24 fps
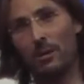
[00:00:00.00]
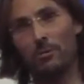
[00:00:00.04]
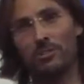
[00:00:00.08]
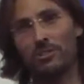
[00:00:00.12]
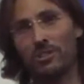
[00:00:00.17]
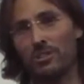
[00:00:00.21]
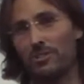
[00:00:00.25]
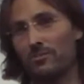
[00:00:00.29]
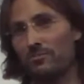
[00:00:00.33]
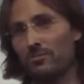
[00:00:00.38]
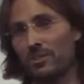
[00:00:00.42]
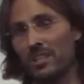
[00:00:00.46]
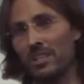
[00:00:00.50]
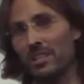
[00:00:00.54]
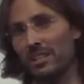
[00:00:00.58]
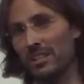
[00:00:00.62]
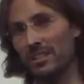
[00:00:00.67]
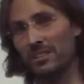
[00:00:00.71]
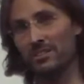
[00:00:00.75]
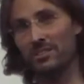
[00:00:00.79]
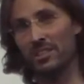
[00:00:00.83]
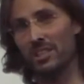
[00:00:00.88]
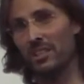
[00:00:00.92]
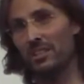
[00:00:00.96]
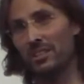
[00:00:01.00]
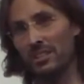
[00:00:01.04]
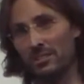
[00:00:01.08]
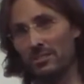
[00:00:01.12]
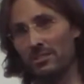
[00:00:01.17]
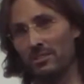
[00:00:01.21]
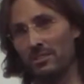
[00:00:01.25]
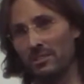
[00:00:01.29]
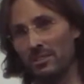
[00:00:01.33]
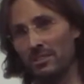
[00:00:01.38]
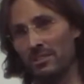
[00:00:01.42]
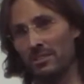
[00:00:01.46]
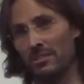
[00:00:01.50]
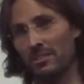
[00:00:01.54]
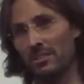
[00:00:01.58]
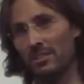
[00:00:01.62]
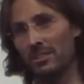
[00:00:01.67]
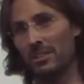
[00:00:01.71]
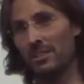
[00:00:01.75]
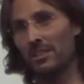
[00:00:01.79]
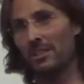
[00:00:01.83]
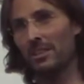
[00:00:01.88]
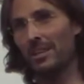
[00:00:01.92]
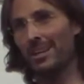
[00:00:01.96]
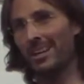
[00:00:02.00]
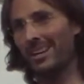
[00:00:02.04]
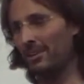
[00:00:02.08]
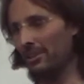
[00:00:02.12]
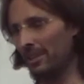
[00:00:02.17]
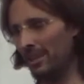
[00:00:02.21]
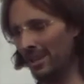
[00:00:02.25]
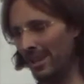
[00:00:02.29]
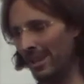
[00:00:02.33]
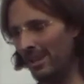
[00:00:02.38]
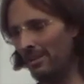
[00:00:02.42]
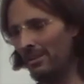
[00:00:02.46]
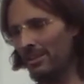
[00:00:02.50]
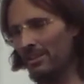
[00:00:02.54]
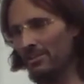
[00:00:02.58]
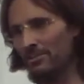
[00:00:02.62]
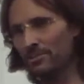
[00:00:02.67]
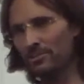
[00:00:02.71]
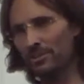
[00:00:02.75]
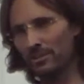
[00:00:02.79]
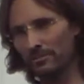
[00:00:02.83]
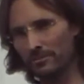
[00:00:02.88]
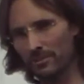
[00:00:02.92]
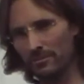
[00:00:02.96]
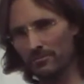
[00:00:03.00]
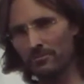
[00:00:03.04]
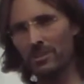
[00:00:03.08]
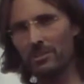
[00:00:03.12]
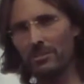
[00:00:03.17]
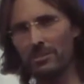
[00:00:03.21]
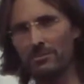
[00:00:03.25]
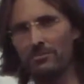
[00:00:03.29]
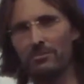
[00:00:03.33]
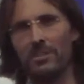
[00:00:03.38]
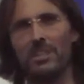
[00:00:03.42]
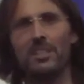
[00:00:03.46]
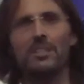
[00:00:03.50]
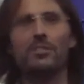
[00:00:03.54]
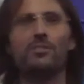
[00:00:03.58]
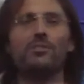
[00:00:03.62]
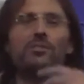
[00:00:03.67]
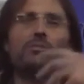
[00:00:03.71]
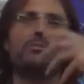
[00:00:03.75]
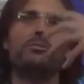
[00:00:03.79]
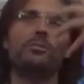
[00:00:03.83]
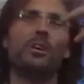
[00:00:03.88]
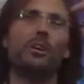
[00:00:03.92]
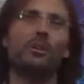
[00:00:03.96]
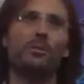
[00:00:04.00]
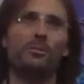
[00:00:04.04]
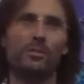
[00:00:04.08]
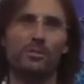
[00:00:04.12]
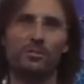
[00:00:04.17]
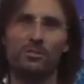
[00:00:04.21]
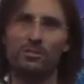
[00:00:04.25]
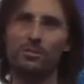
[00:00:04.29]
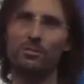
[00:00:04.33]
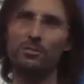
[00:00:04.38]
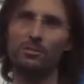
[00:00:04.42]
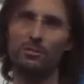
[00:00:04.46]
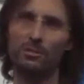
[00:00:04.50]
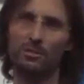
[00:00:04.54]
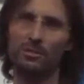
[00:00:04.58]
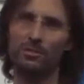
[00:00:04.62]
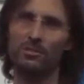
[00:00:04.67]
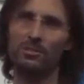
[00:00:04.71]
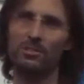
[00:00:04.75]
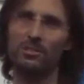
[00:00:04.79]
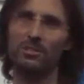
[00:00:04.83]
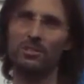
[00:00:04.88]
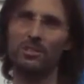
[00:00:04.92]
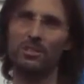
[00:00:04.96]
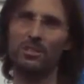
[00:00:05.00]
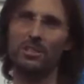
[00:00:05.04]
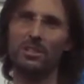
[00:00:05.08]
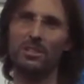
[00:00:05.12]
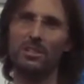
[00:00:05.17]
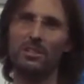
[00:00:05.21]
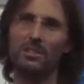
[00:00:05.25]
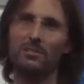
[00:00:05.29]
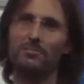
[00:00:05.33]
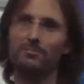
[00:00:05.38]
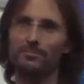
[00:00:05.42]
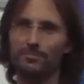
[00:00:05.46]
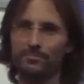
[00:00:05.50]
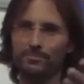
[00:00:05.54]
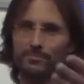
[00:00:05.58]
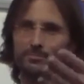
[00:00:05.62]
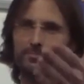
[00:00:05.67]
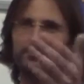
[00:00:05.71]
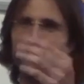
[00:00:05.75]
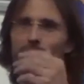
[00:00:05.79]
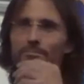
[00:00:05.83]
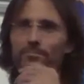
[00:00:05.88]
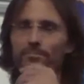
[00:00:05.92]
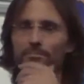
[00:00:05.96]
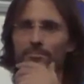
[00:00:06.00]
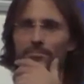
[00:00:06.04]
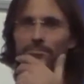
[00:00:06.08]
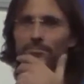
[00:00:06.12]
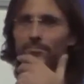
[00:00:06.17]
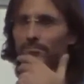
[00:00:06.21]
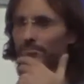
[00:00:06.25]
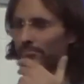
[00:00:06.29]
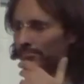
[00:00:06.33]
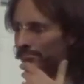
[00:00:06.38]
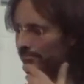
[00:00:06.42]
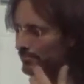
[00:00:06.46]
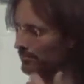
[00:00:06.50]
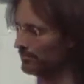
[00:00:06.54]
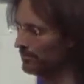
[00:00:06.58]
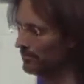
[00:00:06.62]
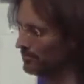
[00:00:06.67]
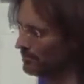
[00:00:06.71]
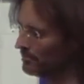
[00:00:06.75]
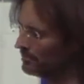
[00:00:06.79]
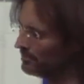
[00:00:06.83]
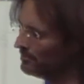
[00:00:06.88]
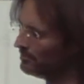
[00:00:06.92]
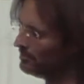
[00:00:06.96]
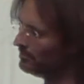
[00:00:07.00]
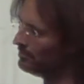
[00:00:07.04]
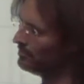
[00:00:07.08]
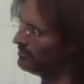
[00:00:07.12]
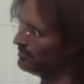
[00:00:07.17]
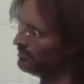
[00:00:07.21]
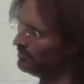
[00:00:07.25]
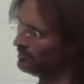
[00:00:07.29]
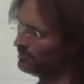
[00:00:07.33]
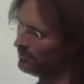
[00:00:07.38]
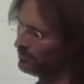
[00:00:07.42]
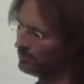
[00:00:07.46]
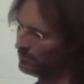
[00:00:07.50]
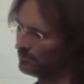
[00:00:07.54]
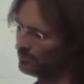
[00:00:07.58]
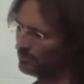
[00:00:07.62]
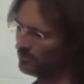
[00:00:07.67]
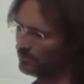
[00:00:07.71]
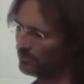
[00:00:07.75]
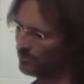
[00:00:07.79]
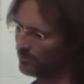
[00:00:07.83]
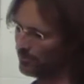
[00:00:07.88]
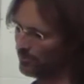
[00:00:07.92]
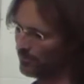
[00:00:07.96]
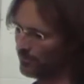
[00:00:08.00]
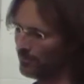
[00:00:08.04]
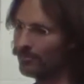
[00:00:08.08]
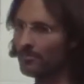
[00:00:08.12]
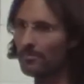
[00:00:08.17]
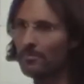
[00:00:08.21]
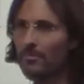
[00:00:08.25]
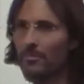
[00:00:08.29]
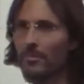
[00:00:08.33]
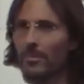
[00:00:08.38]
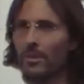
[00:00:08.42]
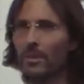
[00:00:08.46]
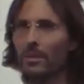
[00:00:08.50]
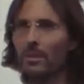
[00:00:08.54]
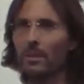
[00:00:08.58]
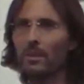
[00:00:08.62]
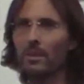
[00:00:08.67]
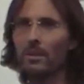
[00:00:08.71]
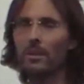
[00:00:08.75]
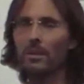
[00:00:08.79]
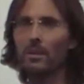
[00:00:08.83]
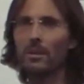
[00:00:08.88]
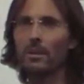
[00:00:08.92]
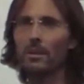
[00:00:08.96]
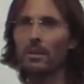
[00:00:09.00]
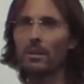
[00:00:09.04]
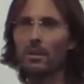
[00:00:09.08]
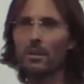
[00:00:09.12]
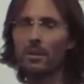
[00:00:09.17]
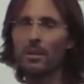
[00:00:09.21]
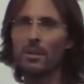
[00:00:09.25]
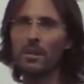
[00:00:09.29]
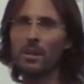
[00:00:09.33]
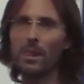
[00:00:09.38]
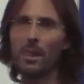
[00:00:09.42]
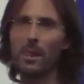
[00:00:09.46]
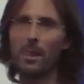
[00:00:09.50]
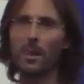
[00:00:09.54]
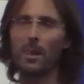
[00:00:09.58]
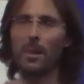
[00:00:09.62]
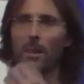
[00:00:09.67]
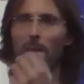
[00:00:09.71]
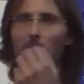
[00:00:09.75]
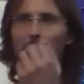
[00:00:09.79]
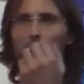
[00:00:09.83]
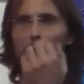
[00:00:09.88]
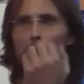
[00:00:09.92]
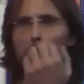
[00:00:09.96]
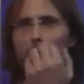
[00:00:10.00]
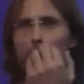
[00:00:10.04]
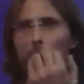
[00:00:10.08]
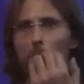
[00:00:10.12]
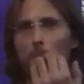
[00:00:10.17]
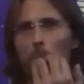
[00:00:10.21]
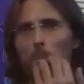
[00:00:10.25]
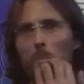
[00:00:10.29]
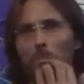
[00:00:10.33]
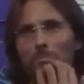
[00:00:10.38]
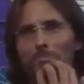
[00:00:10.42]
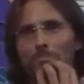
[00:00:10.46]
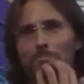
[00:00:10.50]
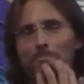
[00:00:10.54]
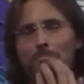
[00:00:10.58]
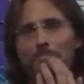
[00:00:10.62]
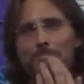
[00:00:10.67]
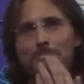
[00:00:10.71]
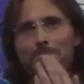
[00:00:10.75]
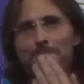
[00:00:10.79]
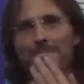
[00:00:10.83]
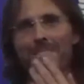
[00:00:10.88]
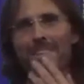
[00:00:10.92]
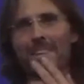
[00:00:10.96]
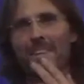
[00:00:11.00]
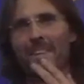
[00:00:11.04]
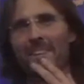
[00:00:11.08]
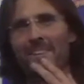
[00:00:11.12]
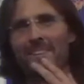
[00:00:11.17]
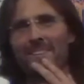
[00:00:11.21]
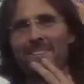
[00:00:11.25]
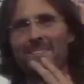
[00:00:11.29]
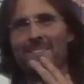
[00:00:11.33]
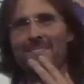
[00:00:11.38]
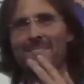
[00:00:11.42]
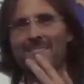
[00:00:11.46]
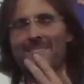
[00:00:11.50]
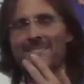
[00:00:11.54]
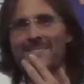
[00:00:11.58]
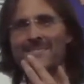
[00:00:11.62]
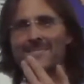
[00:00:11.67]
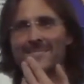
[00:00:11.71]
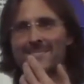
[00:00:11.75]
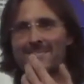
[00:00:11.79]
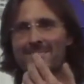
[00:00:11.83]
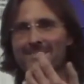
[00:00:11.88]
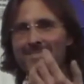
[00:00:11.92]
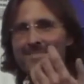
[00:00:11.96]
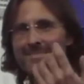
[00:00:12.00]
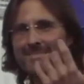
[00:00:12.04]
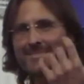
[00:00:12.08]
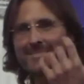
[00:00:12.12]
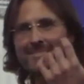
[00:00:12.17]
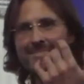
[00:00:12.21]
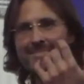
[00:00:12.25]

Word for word: they were just feelings hitting her. And allowing yourself to feel the feelings, you know the source. Is it also important? Um, does one, is it is it important to be able to